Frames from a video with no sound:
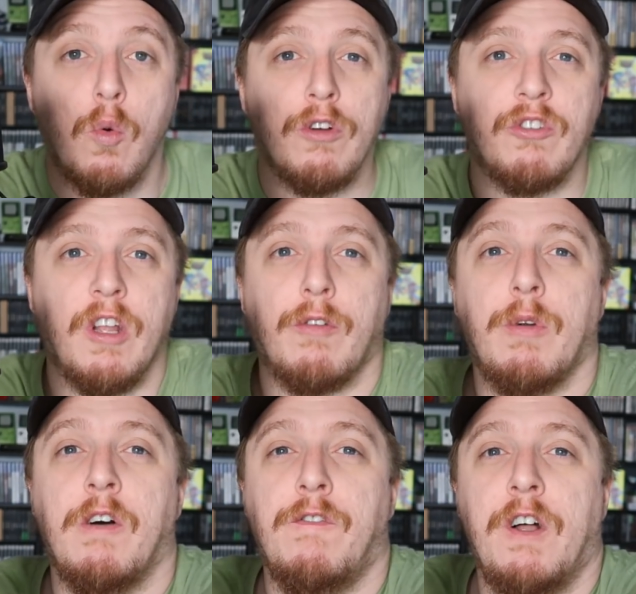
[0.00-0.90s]
We're just going to
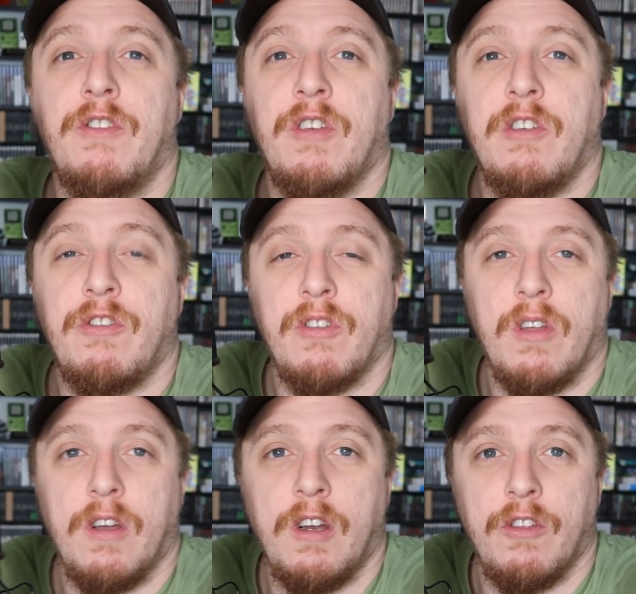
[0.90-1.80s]
real funsies.
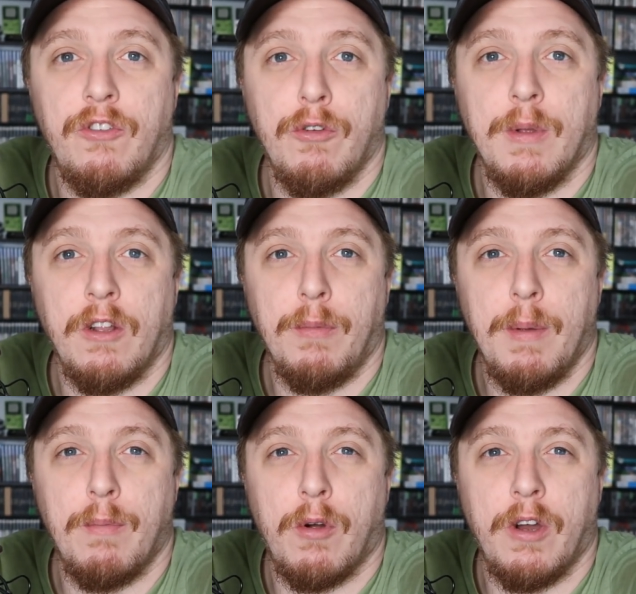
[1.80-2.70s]
I'm going to zoom in a little
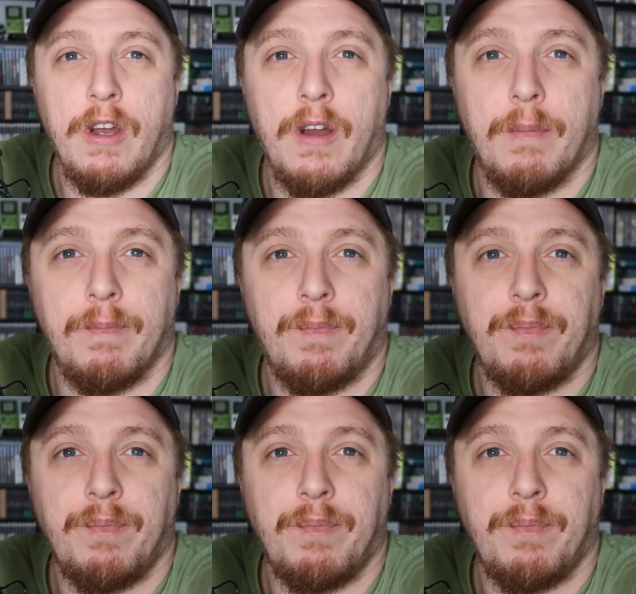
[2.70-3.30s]
bit more here.